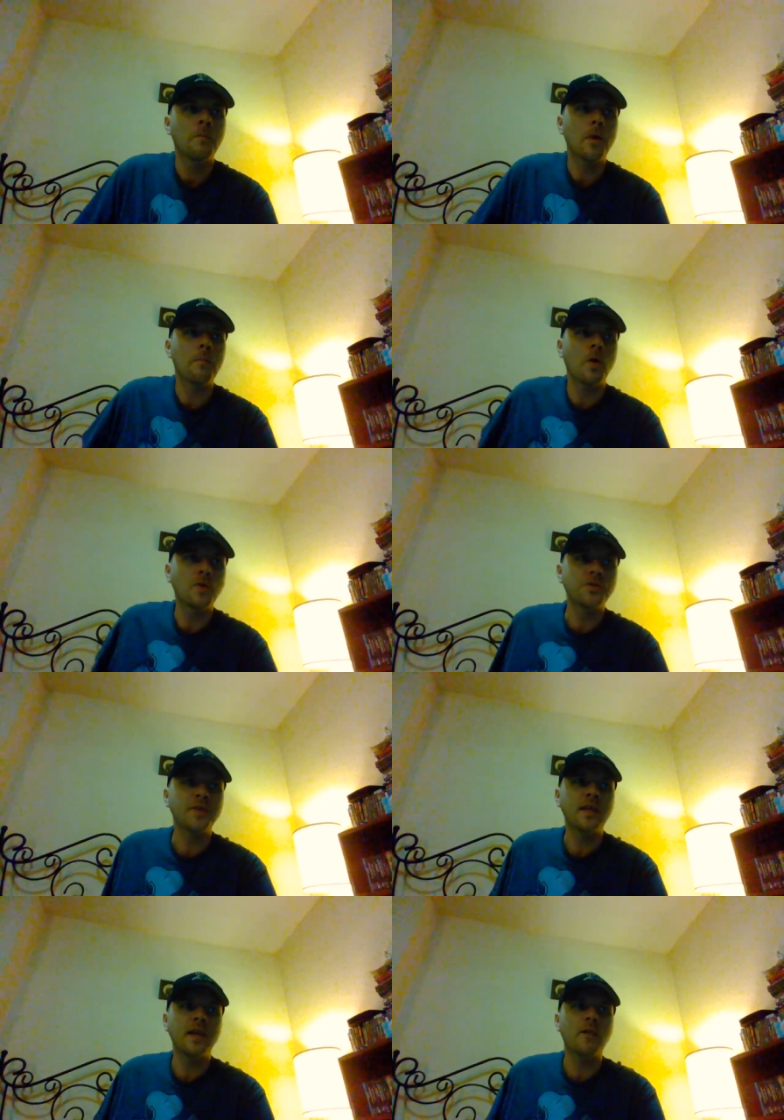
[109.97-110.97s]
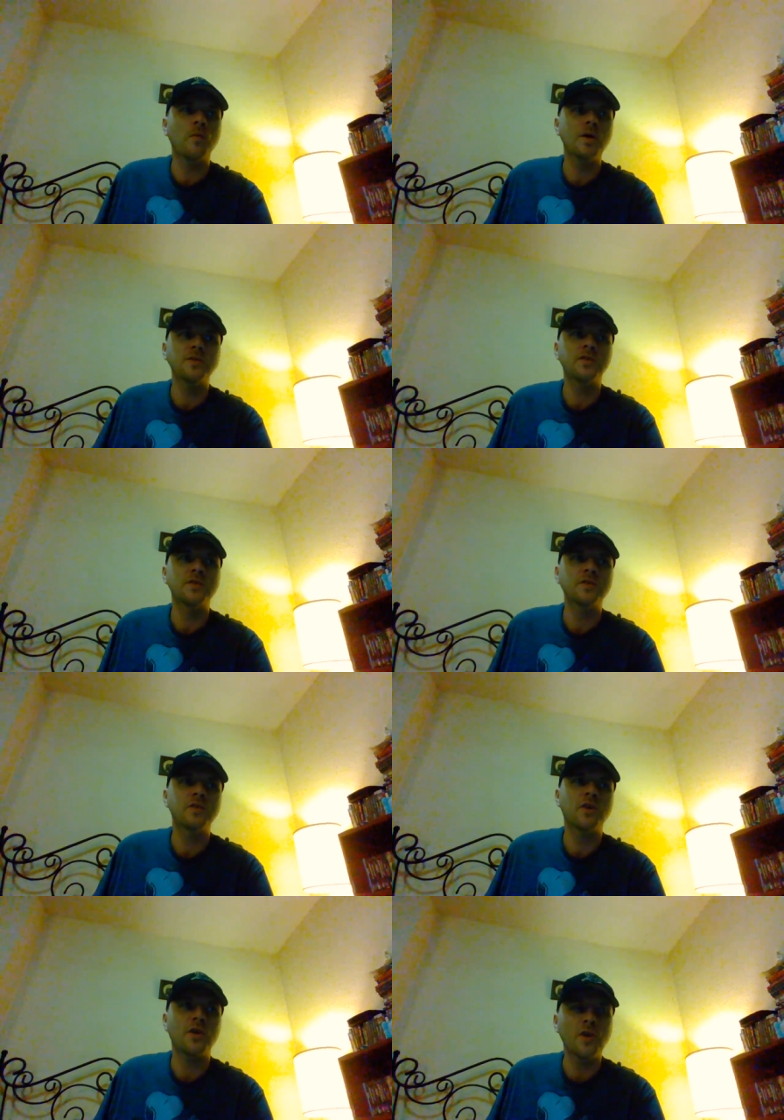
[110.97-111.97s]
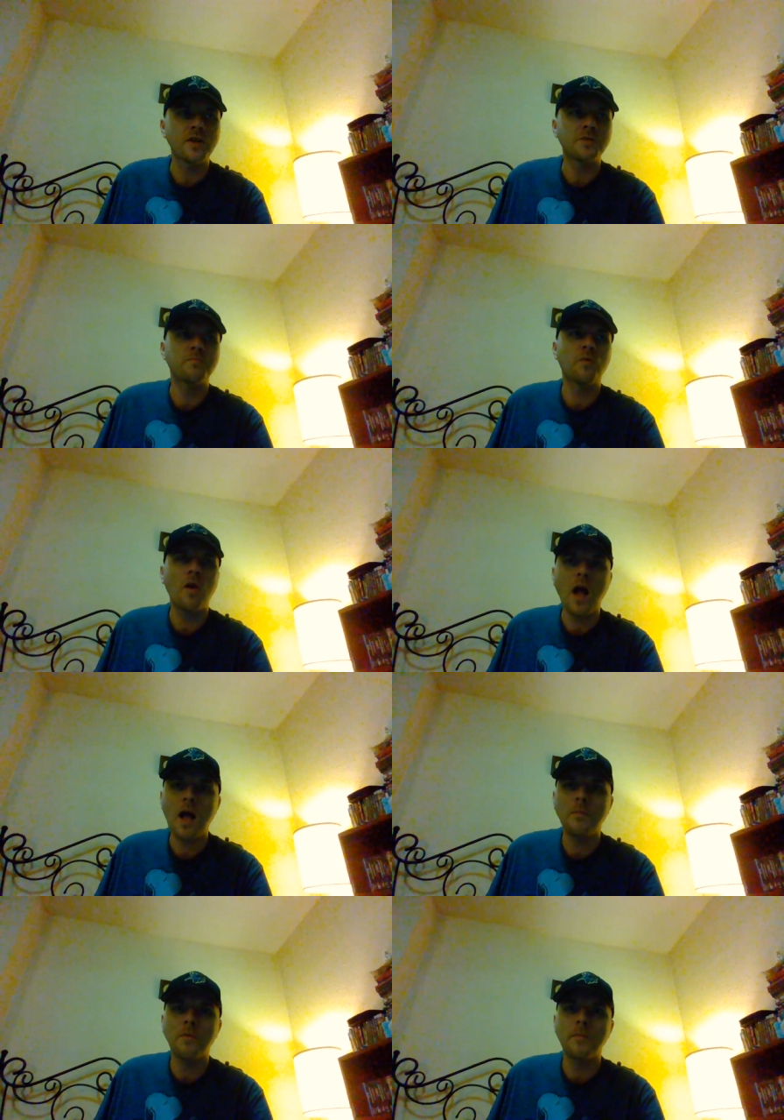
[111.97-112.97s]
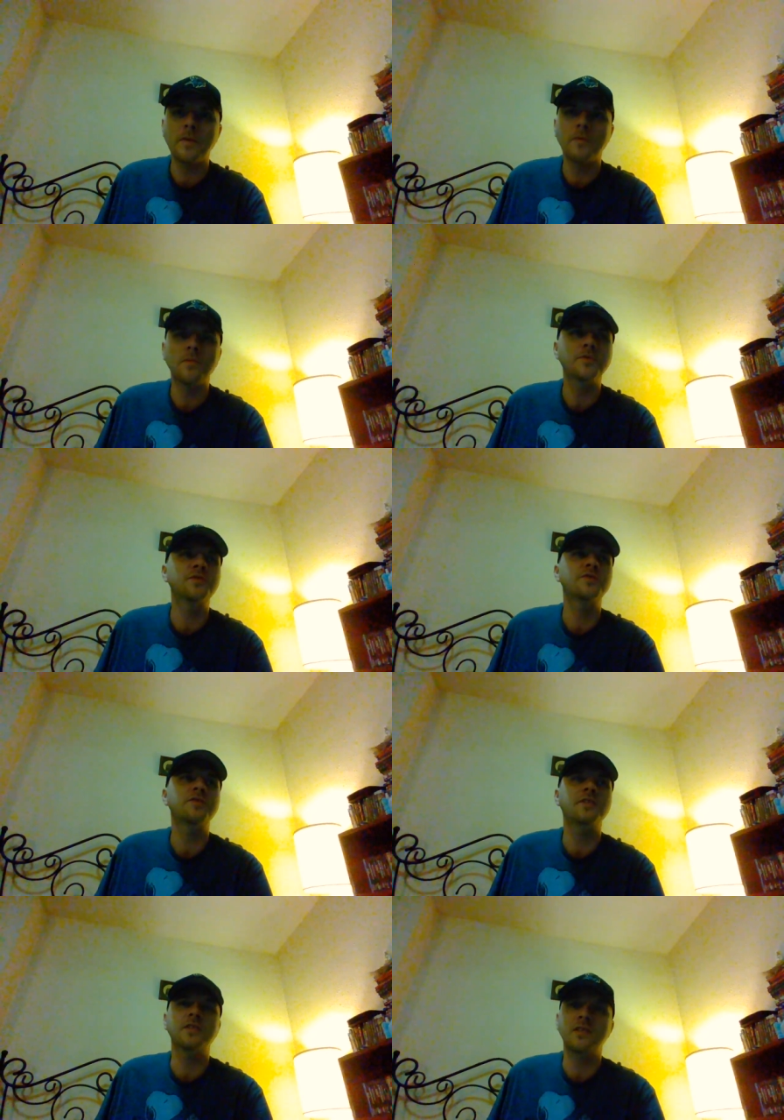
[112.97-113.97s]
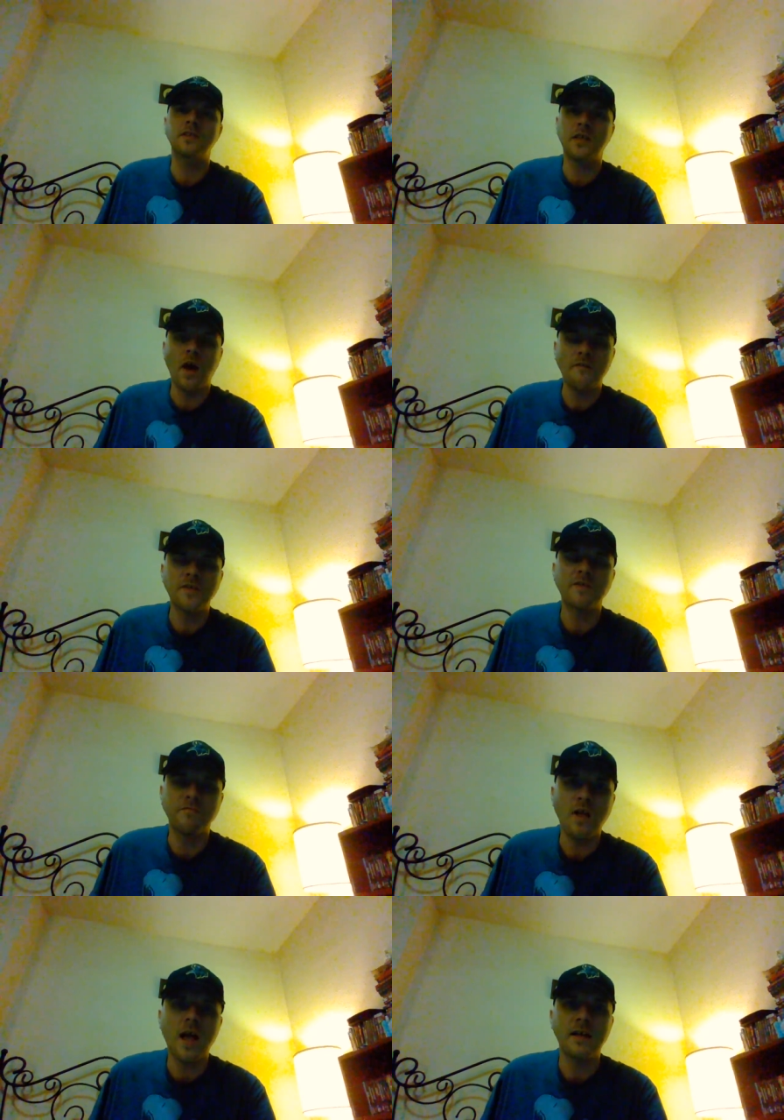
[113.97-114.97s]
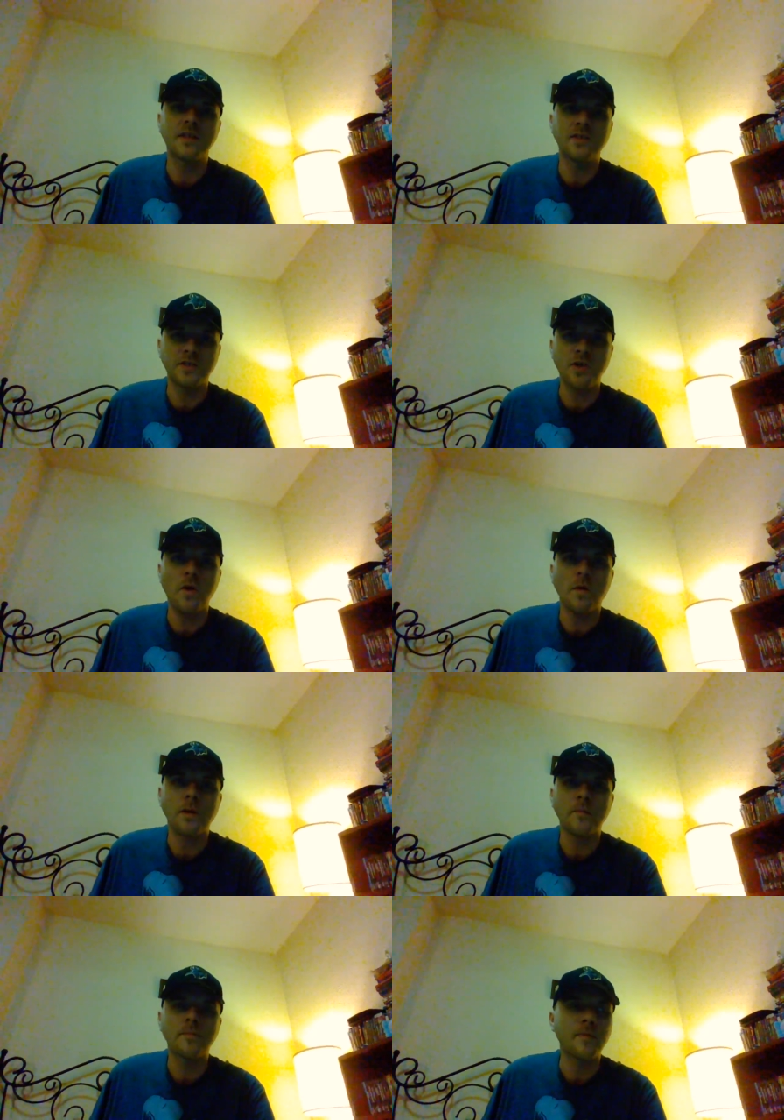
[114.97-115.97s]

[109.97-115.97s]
But mostly, it wasn't Kurt's problem. It was the offensive line is a joke.